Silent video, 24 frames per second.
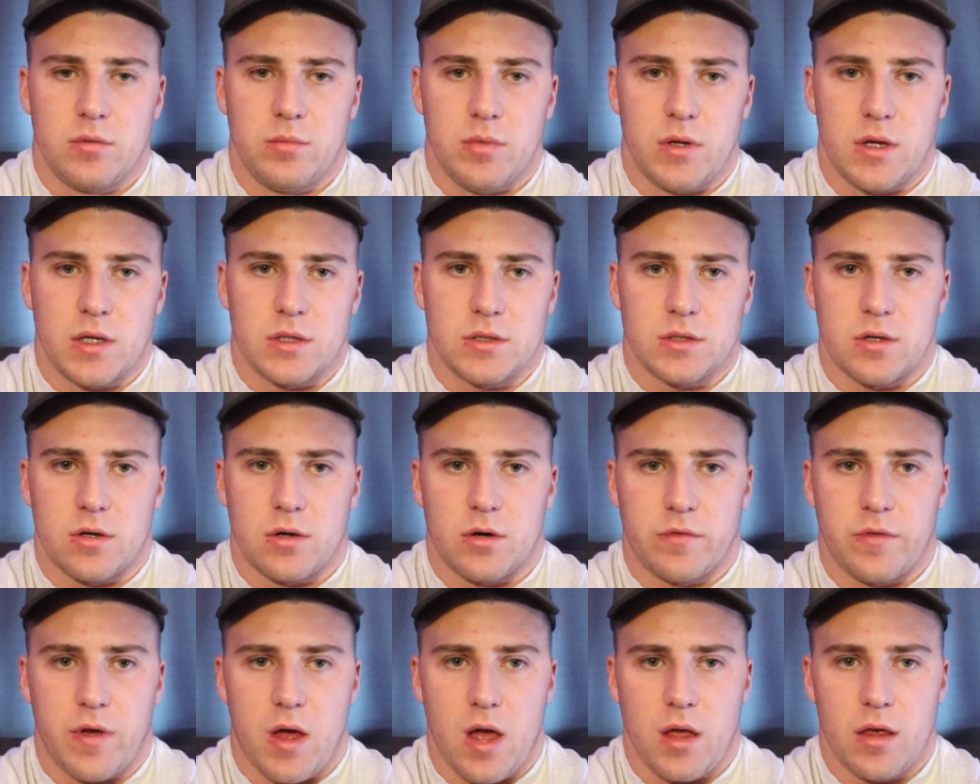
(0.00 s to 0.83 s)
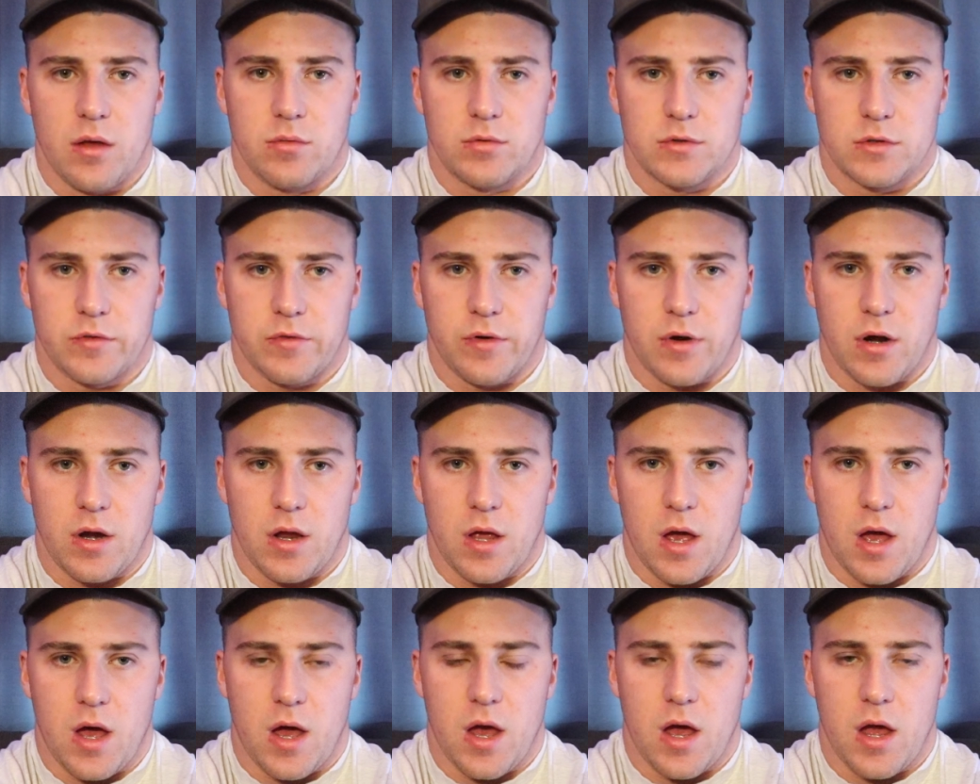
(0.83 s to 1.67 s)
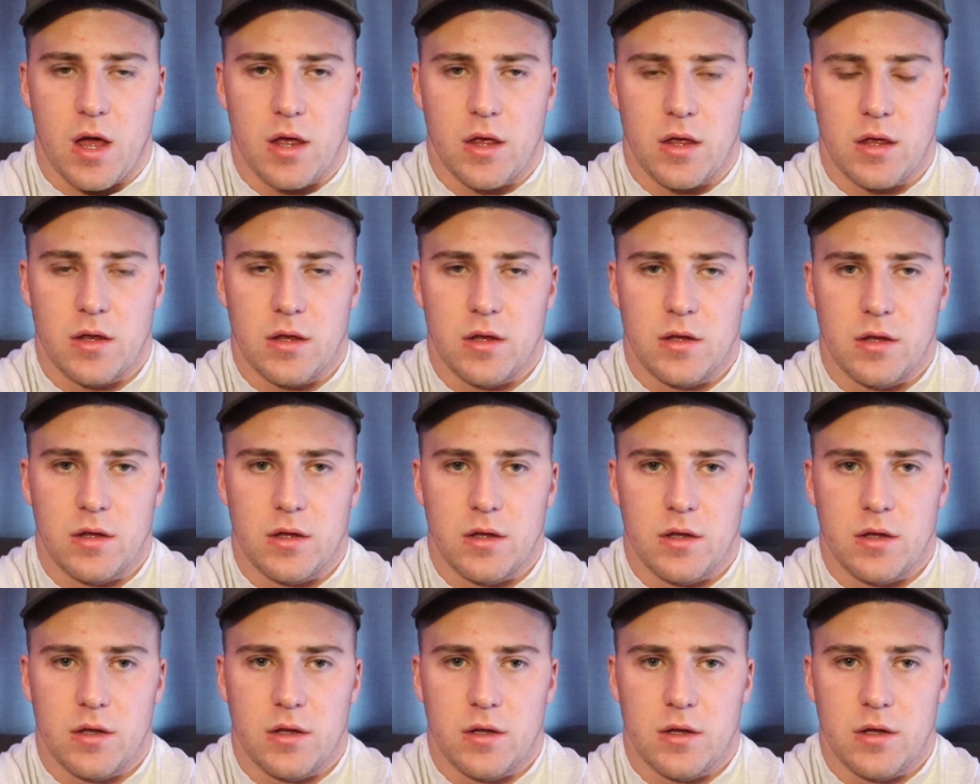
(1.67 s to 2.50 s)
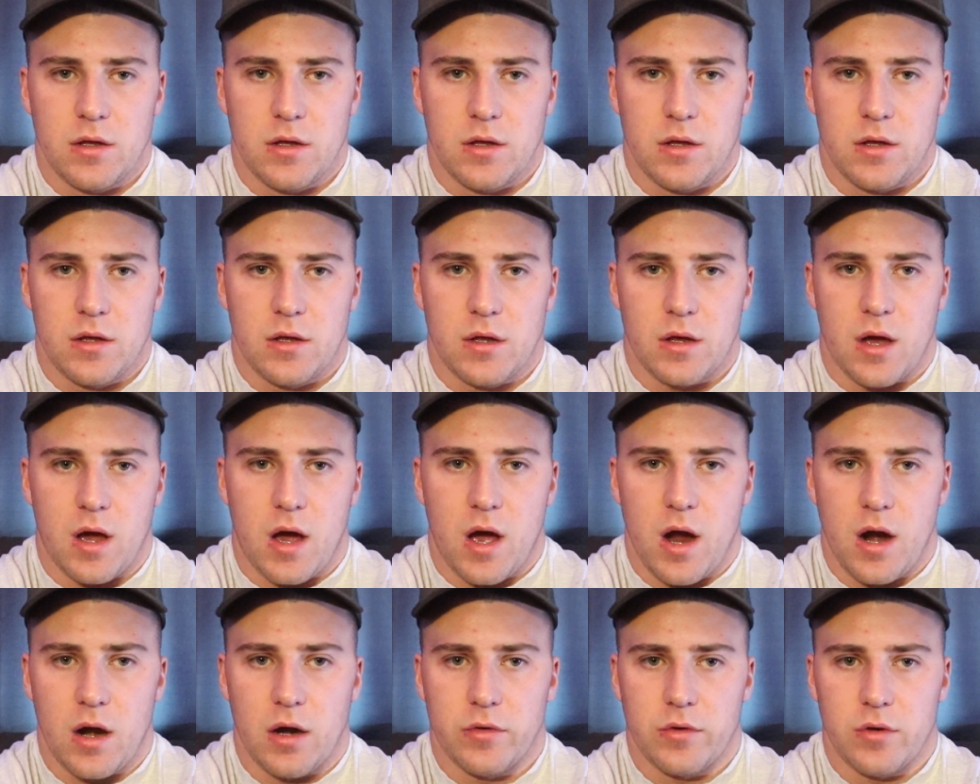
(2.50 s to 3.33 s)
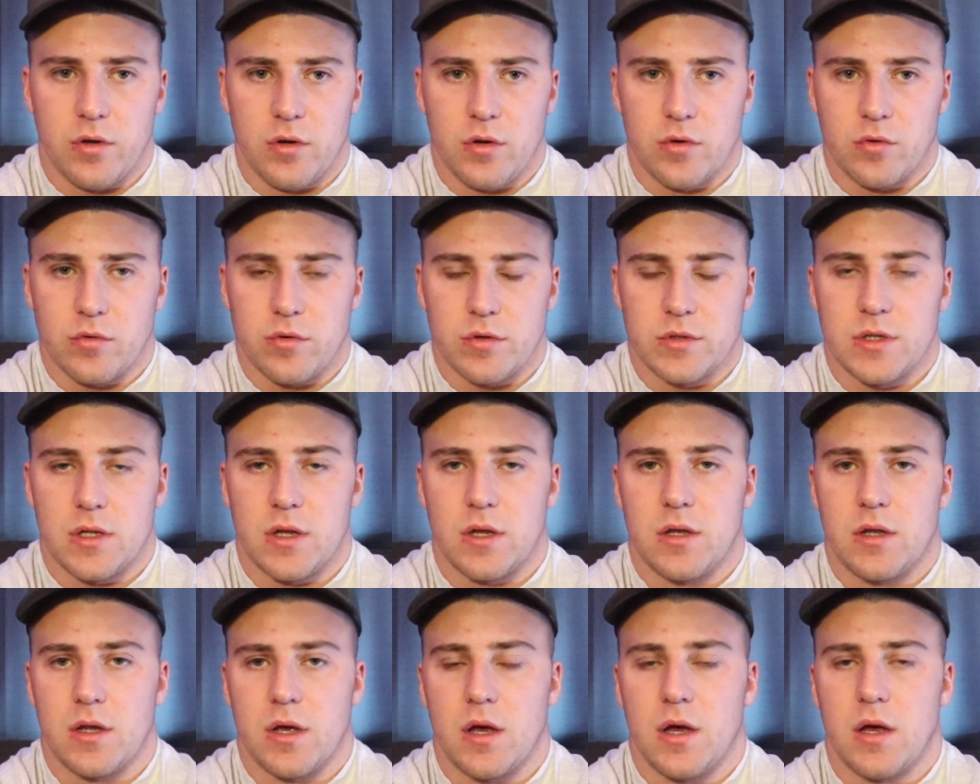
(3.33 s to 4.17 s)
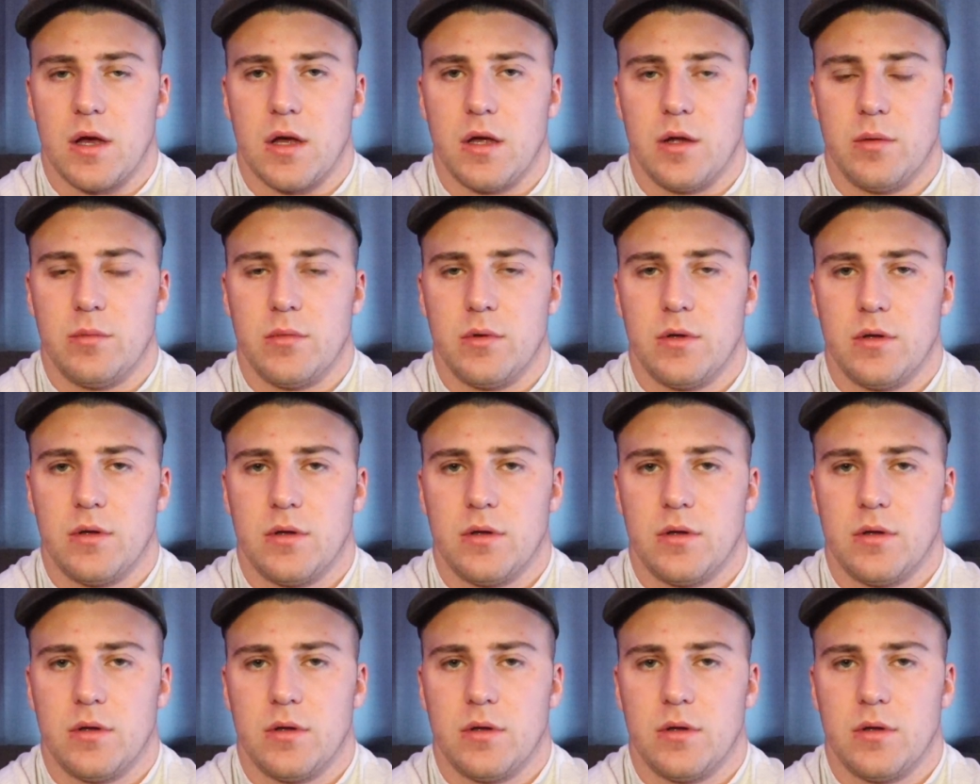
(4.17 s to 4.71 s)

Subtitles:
Because her value is very high. Higher than yours at the time.